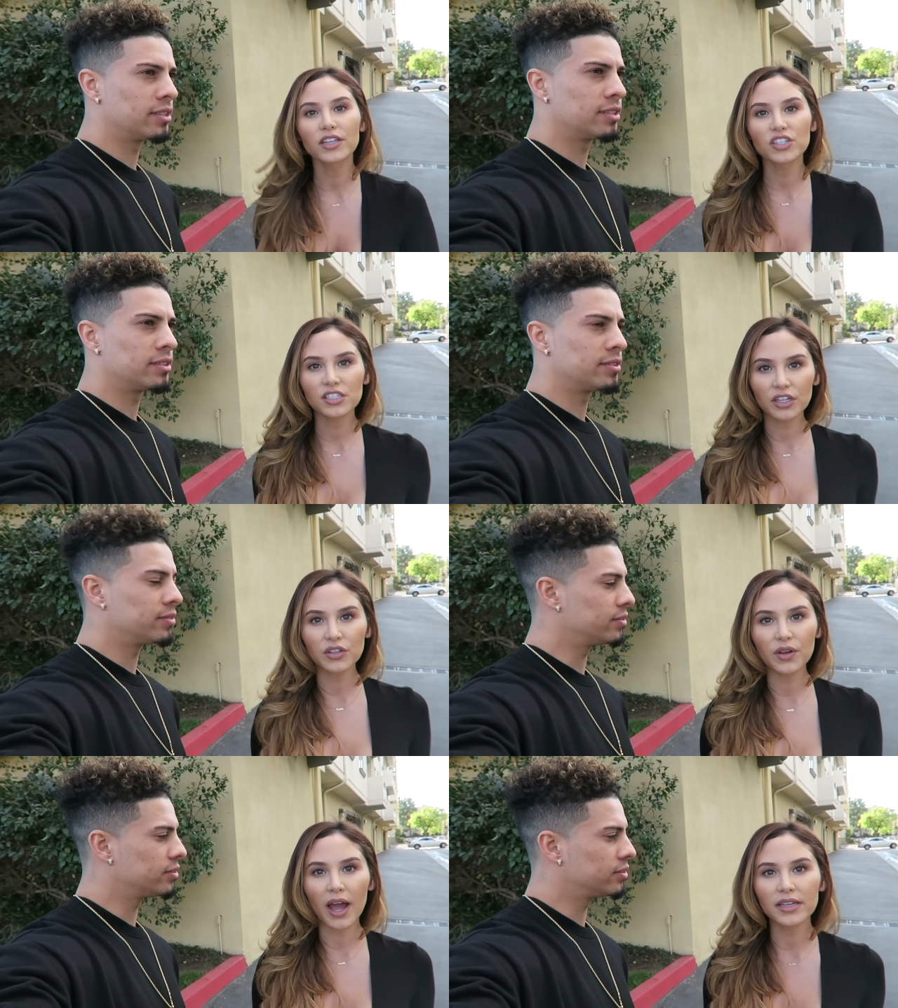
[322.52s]
Speaker 1: And just so
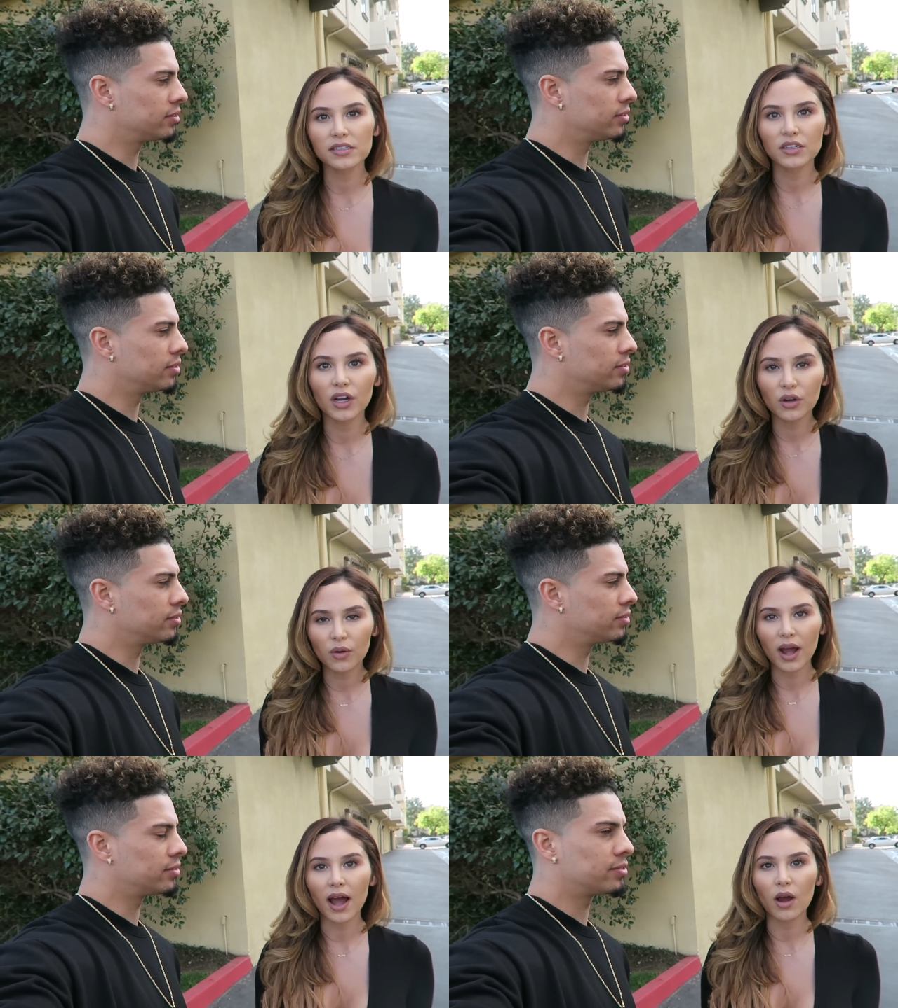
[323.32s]
you guys
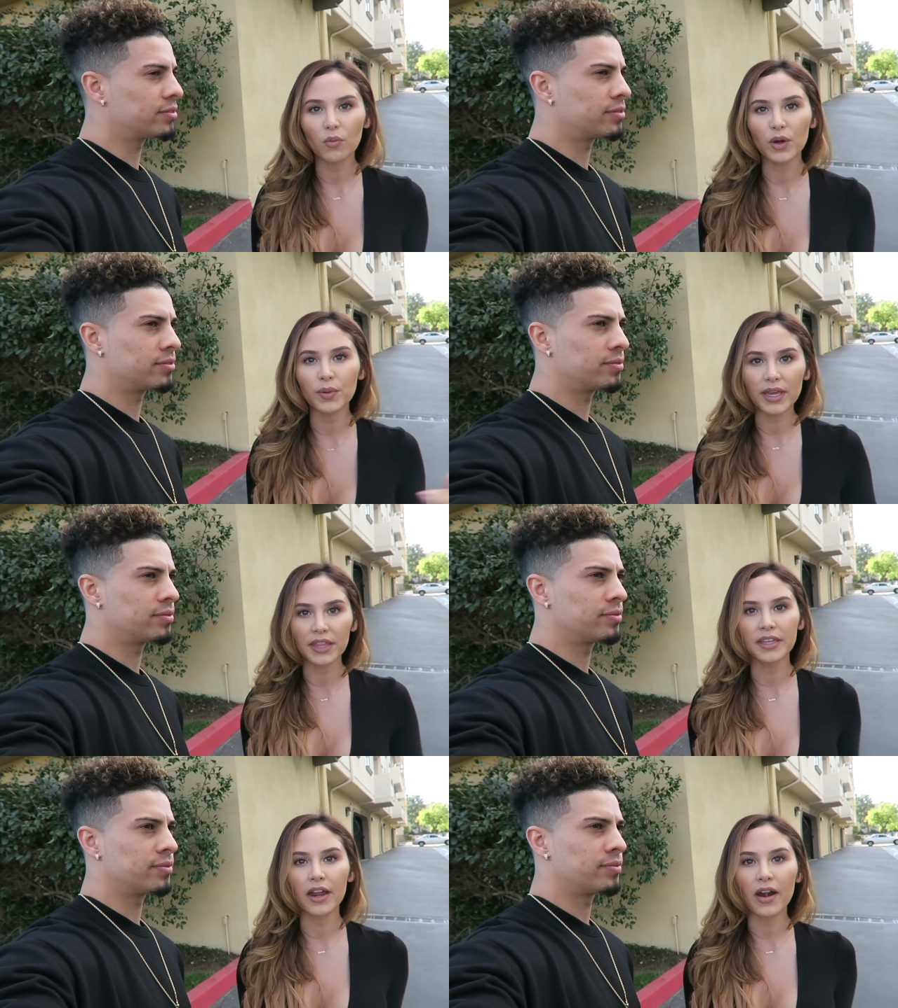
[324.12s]
know, when we
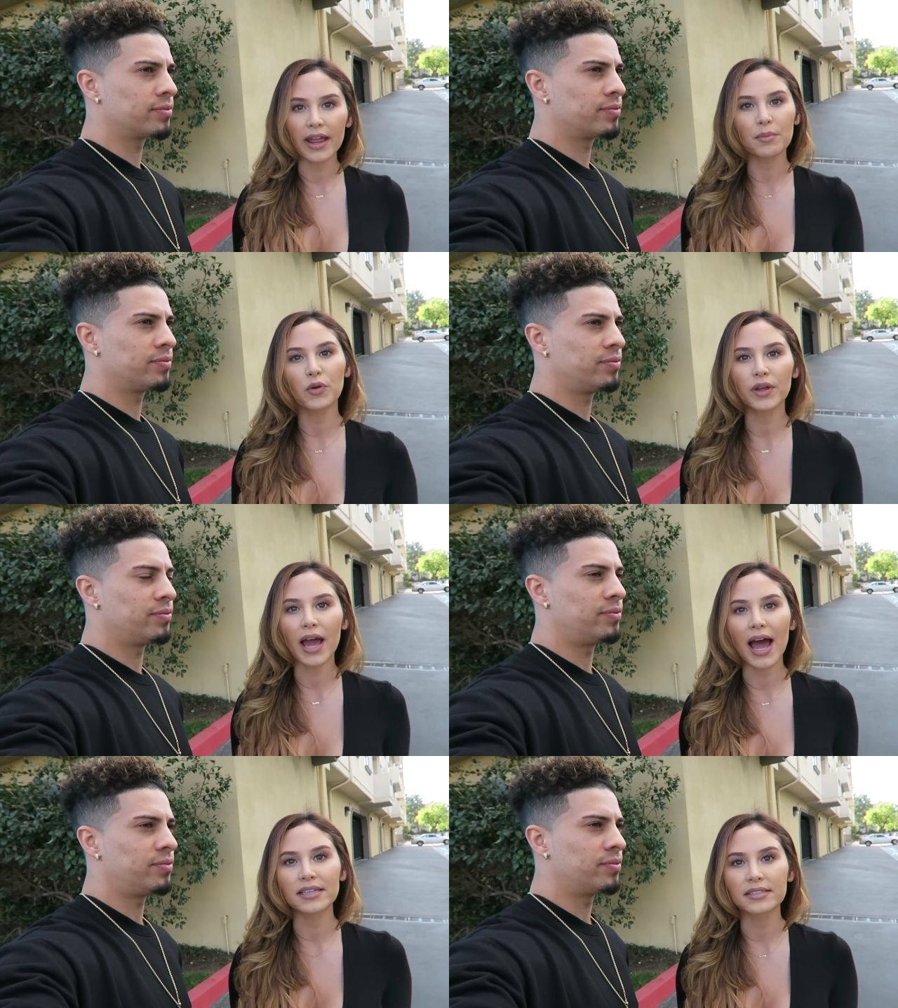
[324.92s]
get there, I am going
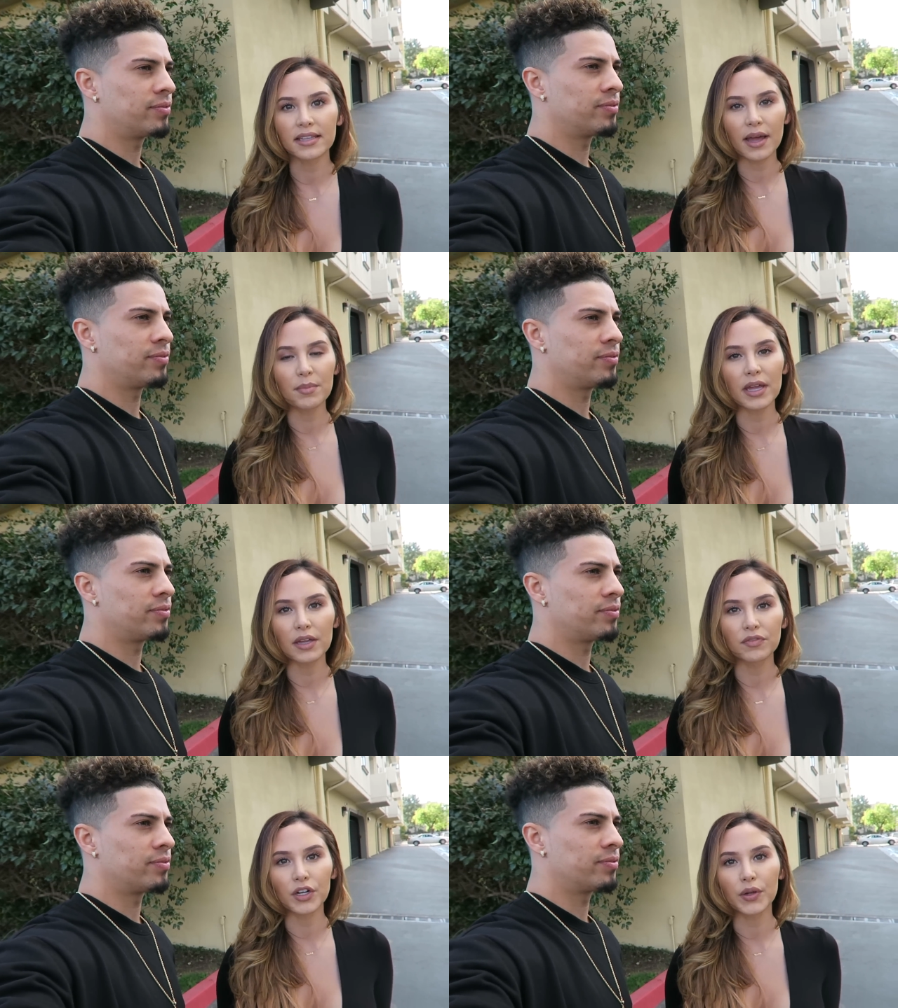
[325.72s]
to ask them
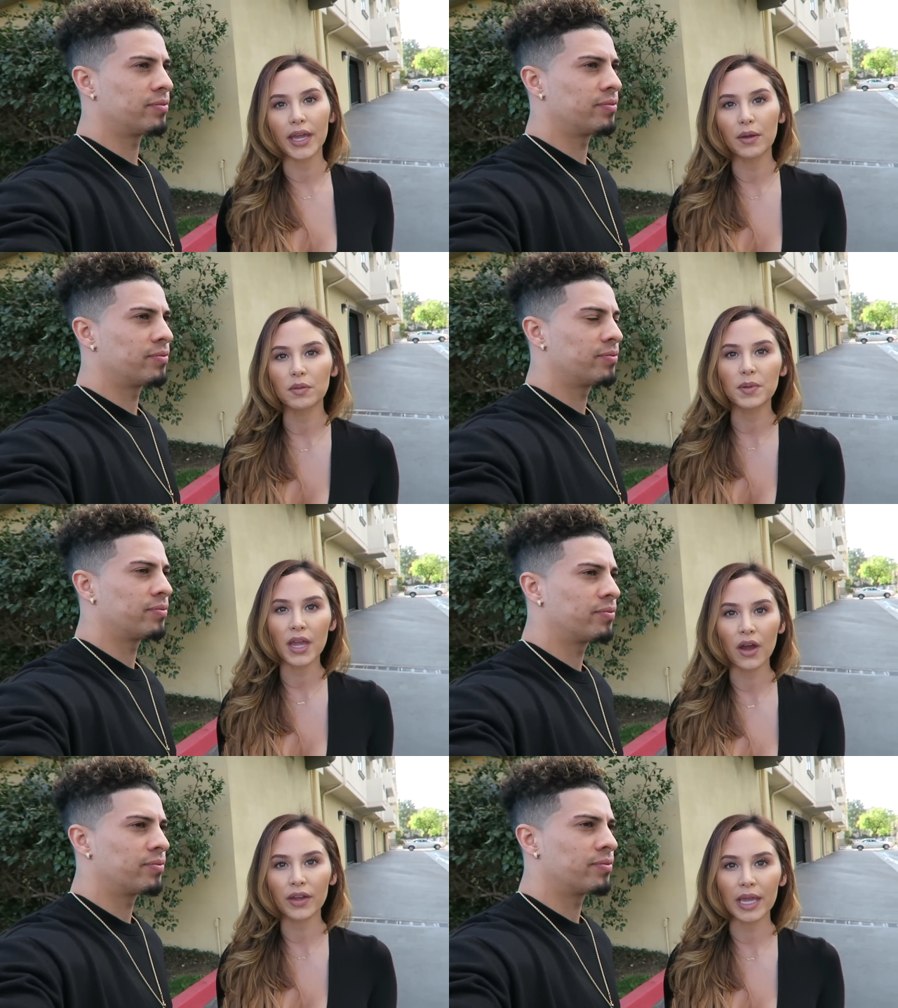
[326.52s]
if they're okay with
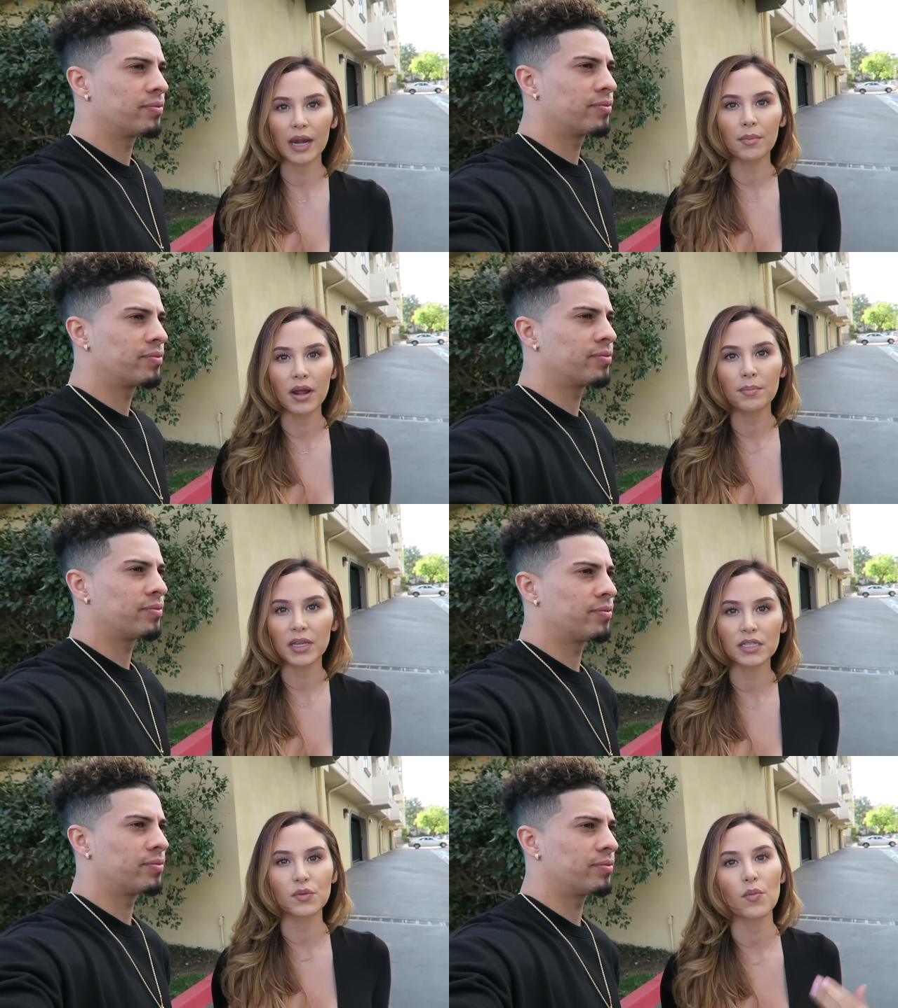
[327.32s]
being on camera
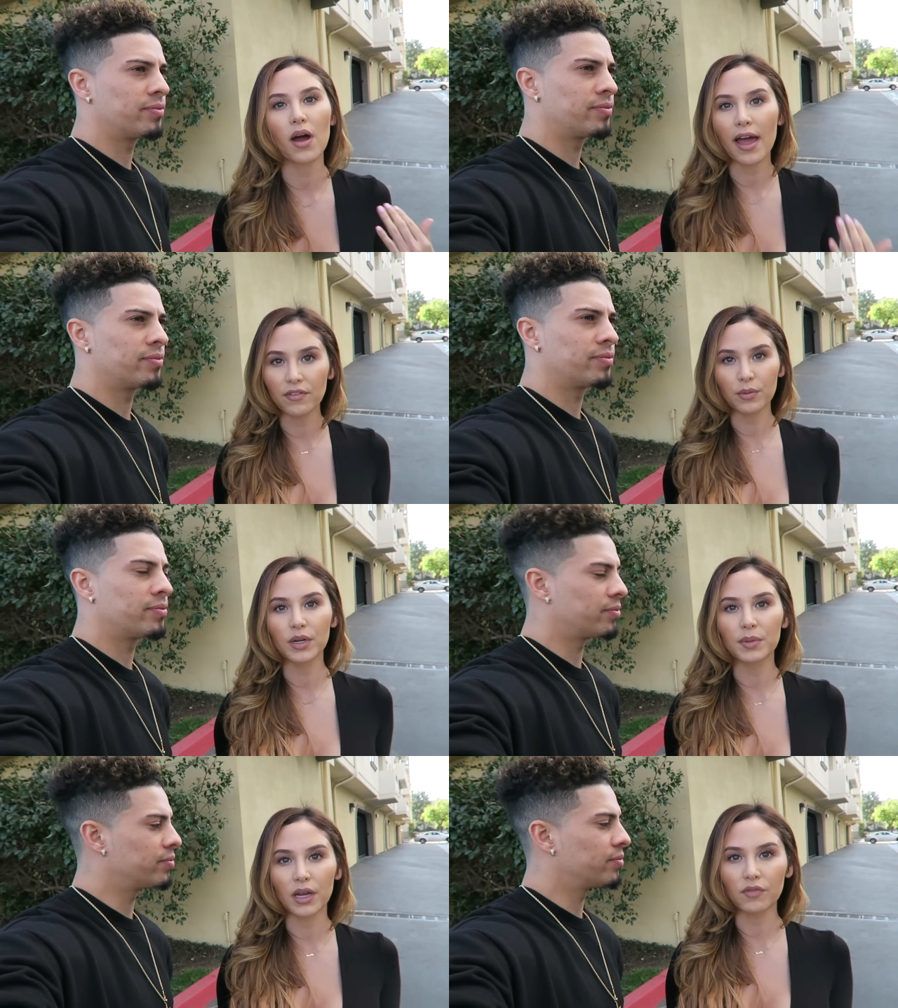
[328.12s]
because we want
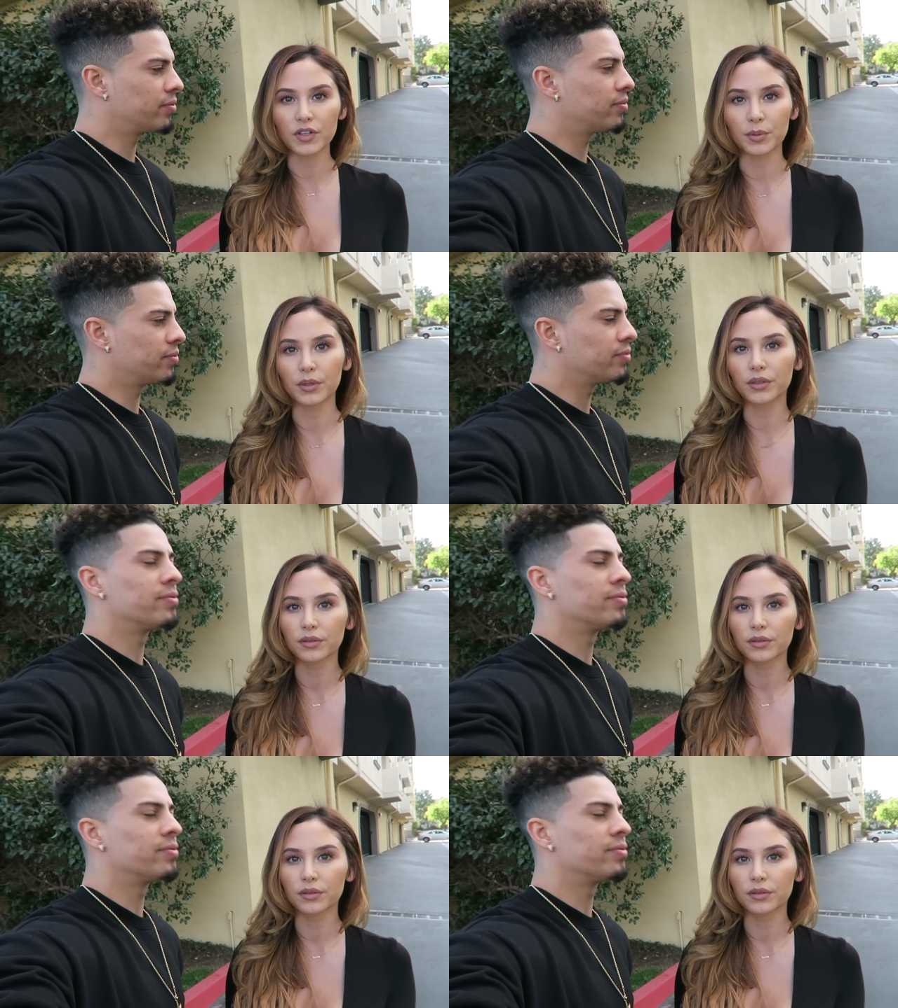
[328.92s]
everyone to be comfortable.